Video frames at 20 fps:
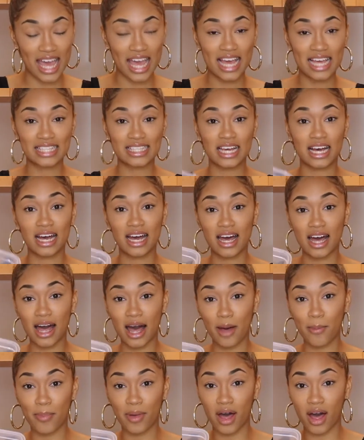is a
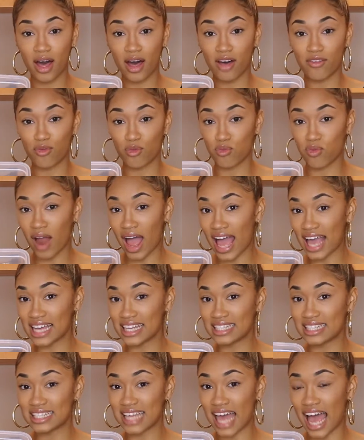cup of rice.